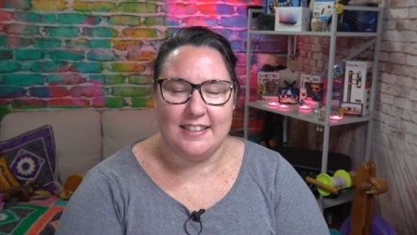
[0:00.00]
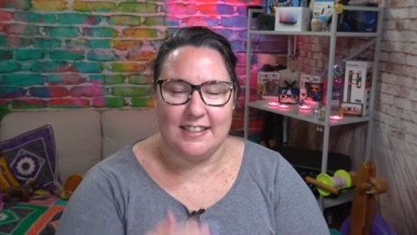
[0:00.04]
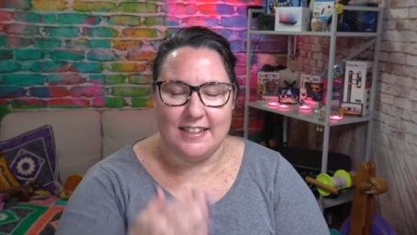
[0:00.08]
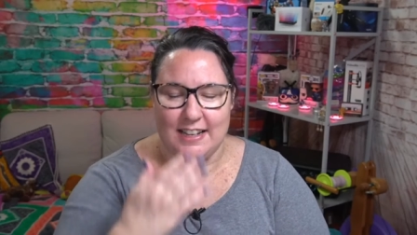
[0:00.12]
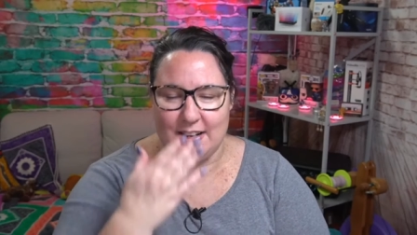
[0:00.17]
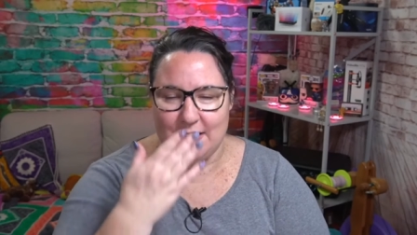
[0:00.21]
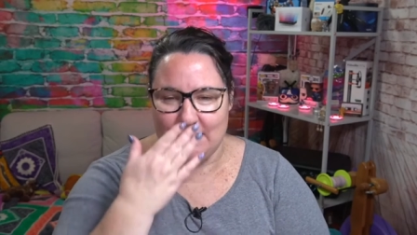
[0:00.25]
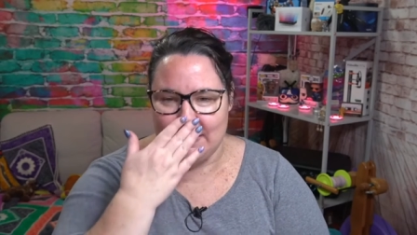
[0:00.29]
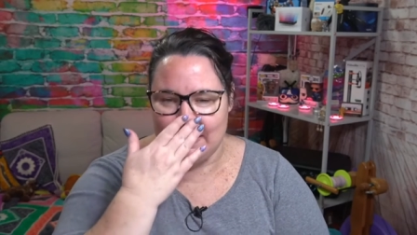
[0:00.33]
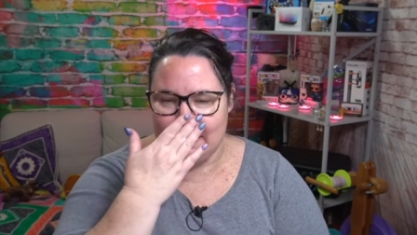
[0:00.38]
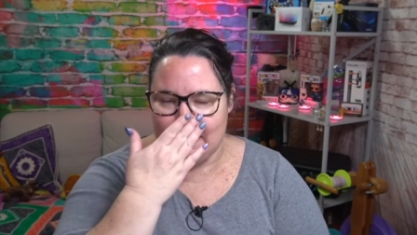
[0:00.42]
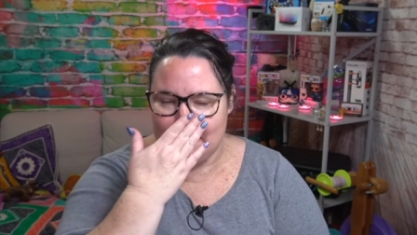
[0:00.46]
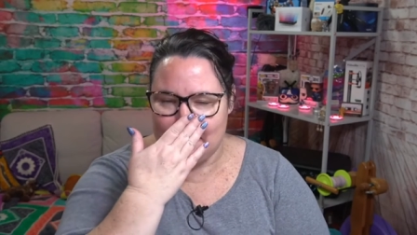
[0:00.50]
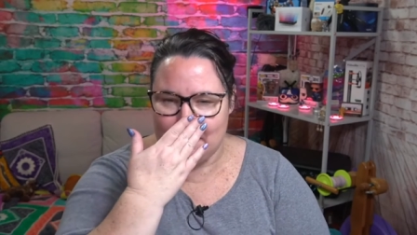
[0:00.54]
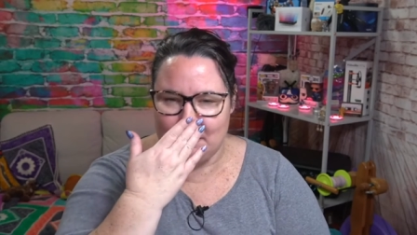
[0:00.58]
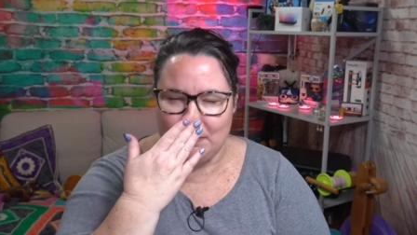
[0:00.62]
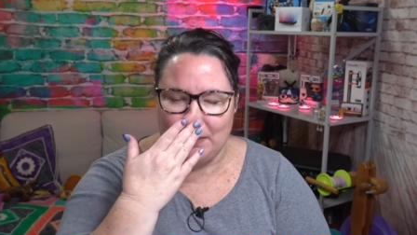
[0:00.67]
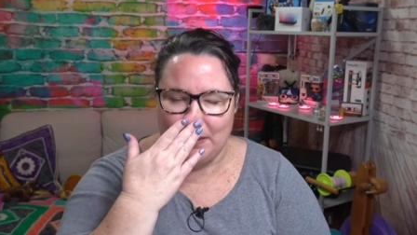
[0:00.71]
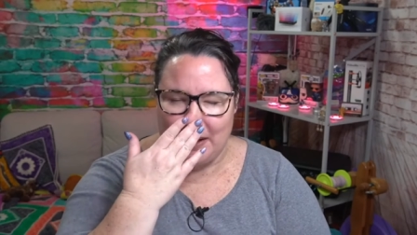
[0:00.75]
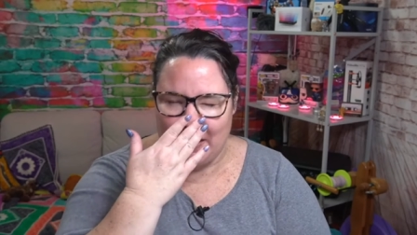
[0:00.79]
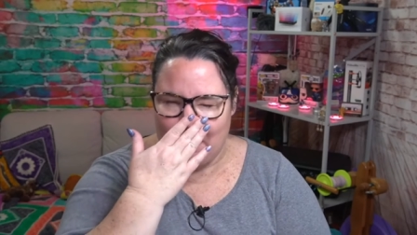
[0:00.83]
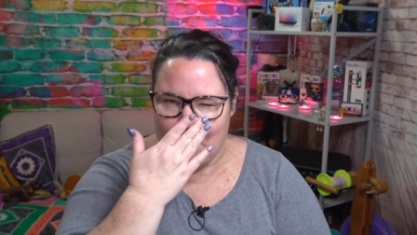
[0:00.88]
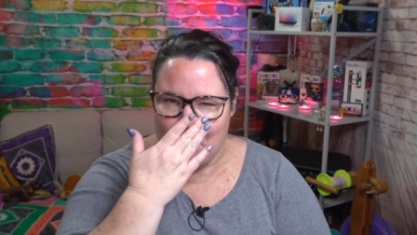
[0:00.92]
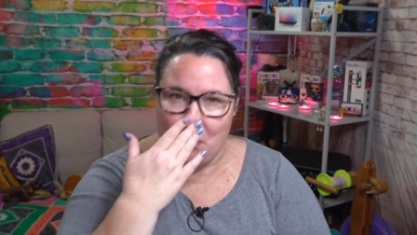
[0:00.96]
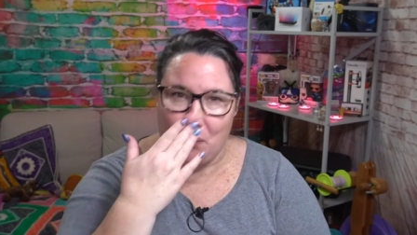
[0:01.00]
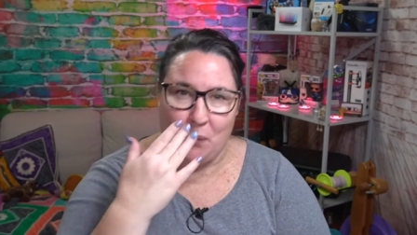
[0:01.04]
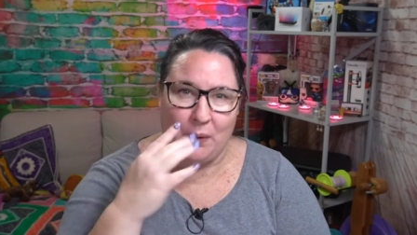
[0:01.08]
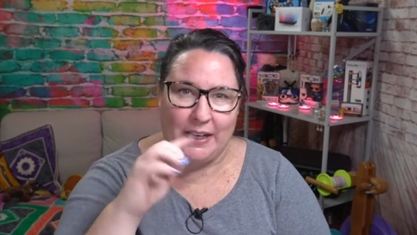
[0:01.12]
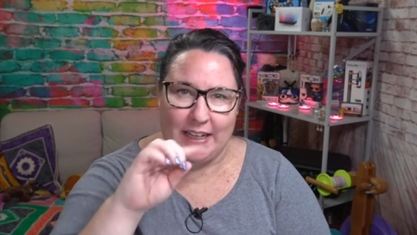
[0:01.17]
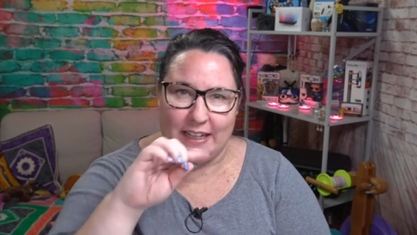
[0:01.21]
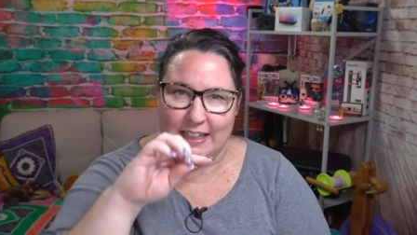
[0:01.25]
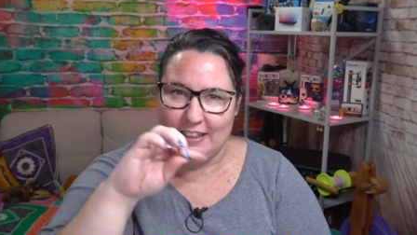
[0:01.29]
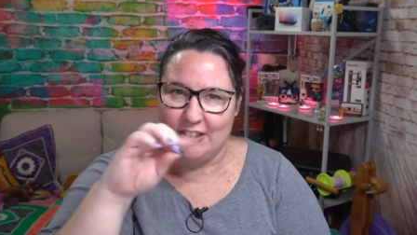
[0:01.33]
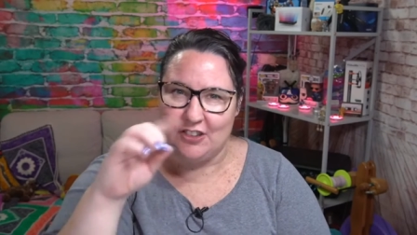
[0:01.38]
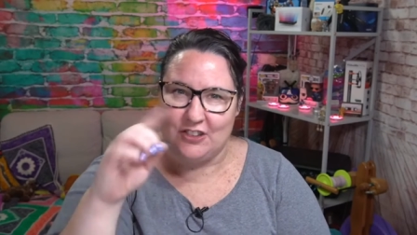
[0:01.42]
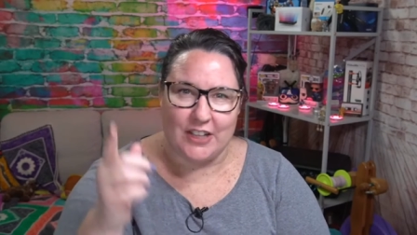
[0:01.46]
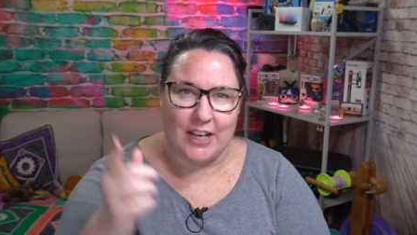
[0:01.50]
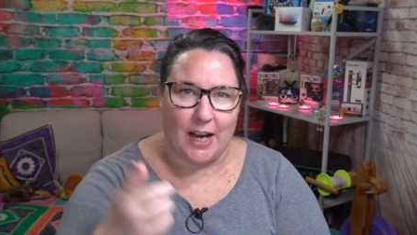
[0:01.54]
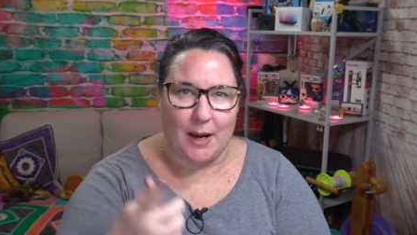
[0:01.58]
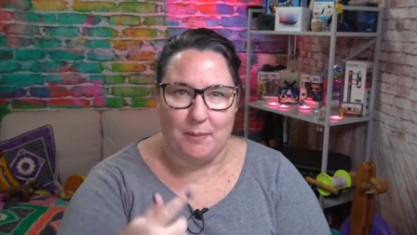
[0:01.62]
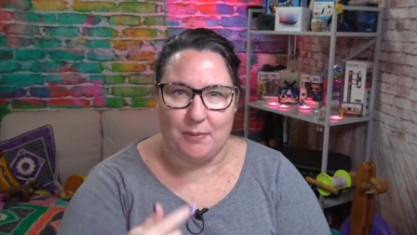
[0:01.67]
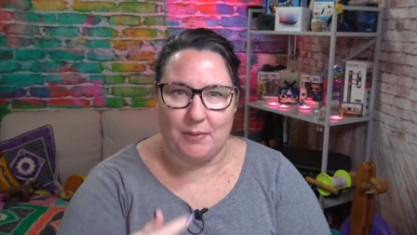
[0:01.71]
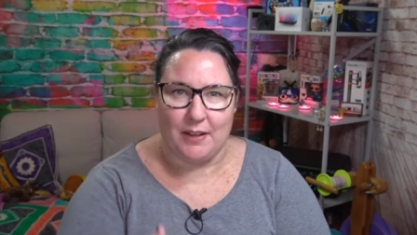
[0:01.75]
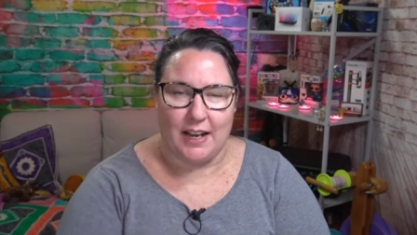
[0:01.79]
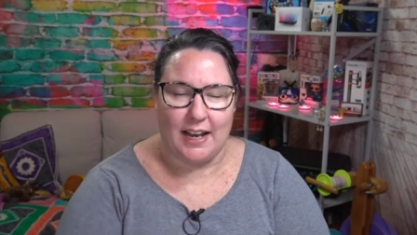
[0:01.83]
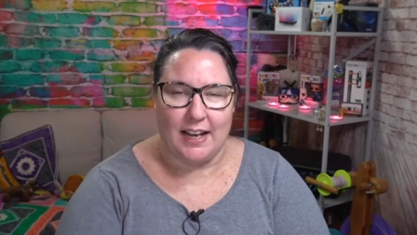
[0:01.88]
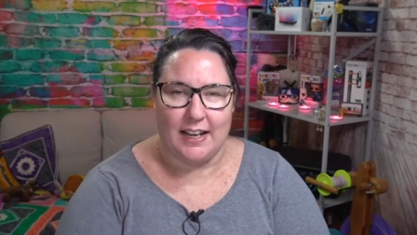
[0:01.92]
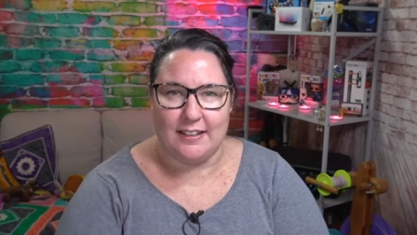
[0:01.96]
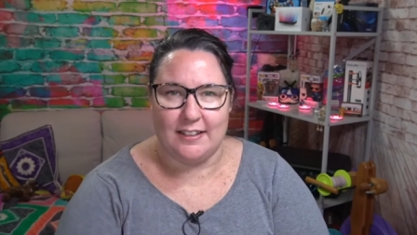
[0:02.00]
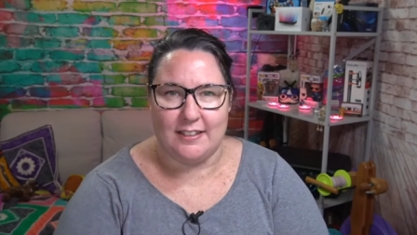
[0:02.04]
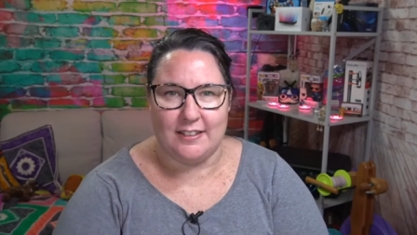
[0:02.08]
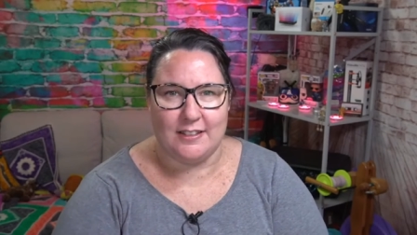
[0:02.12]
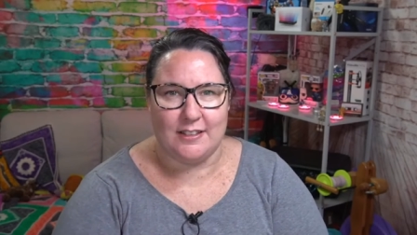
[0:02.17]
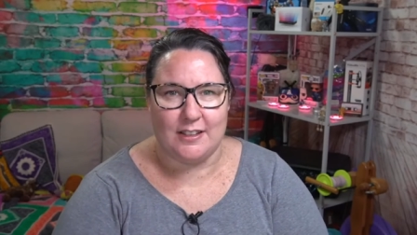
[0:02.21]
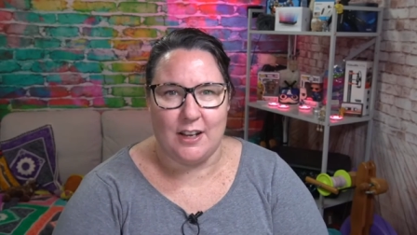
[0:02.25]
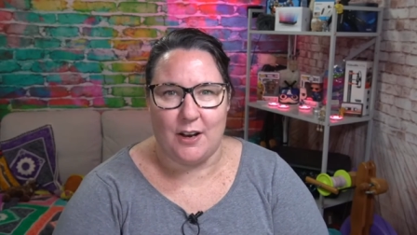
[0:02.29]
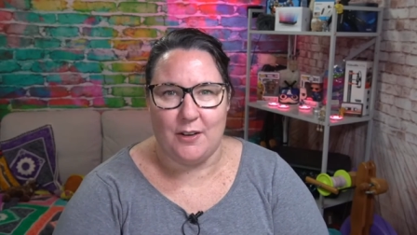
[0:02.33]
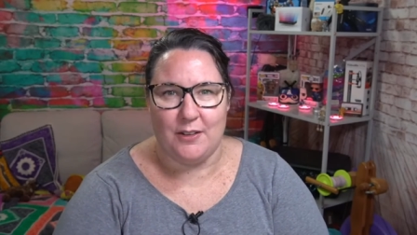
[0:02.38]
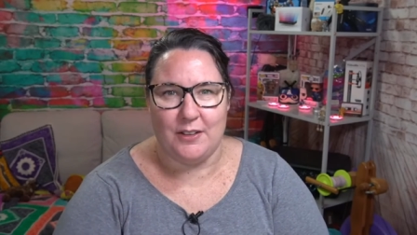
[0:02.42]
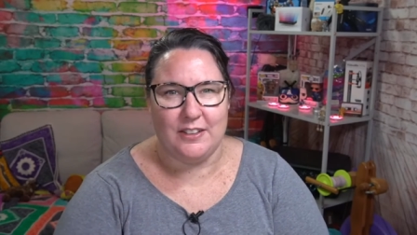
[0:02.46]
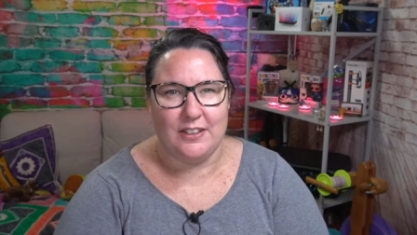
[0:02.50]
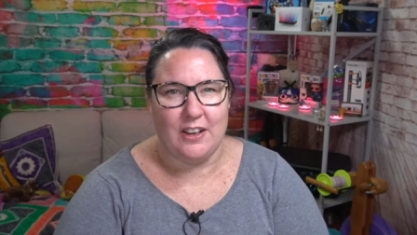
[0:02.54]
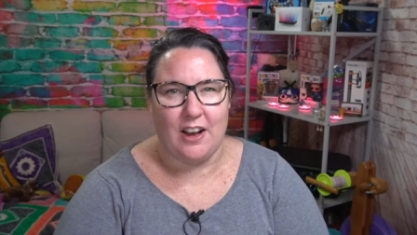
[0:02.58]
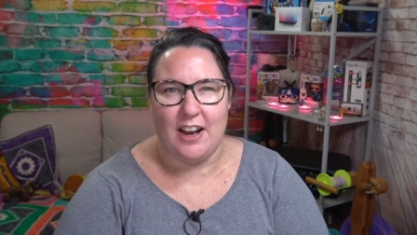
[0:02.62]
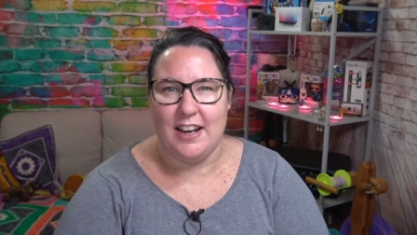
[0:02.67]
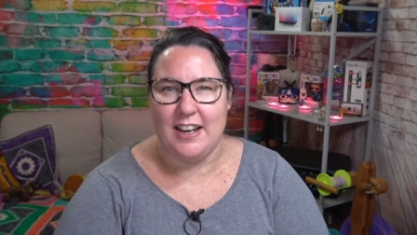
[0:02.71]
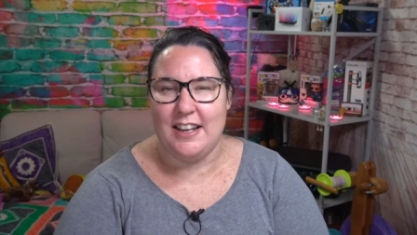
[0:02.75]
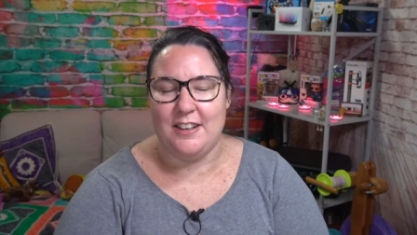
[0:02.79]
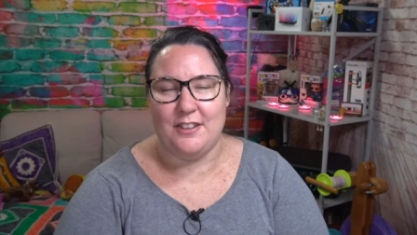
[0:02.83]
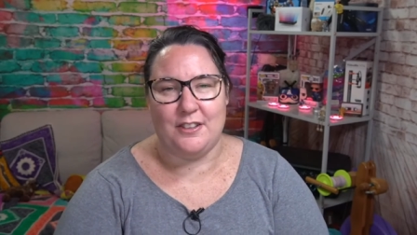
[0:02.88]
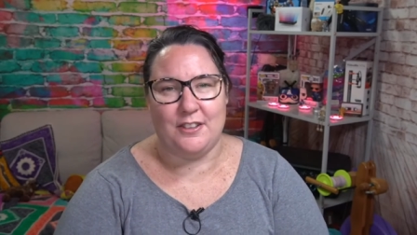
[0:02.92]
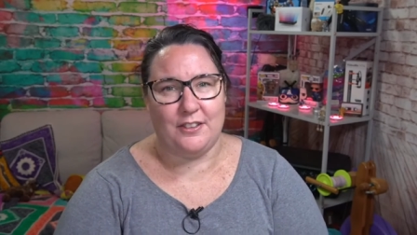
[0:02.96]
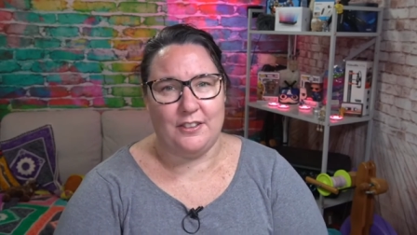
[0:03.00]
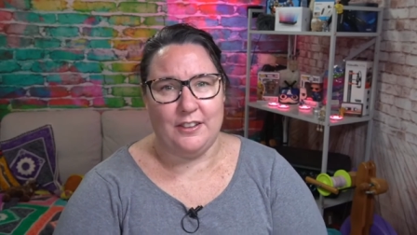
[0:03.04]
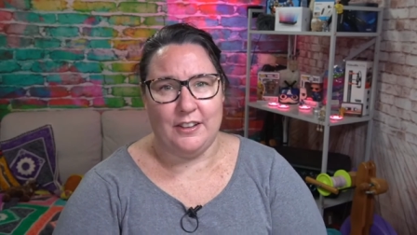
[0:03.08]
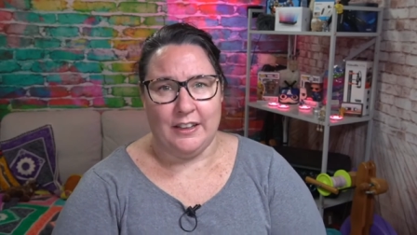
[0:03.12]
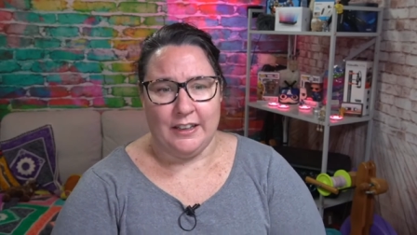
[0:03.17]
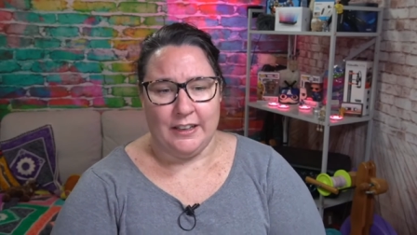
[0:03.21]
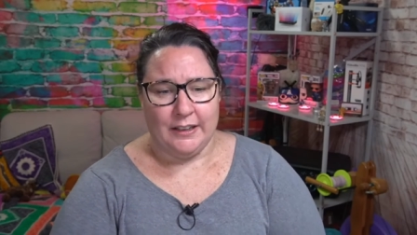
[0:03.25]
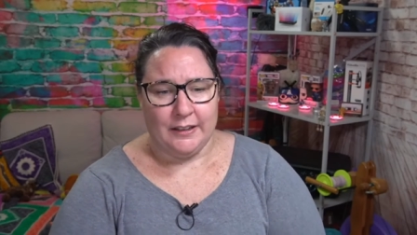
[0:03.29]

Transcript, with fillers: and there was some like weird shapes I had sewn. I didn't do.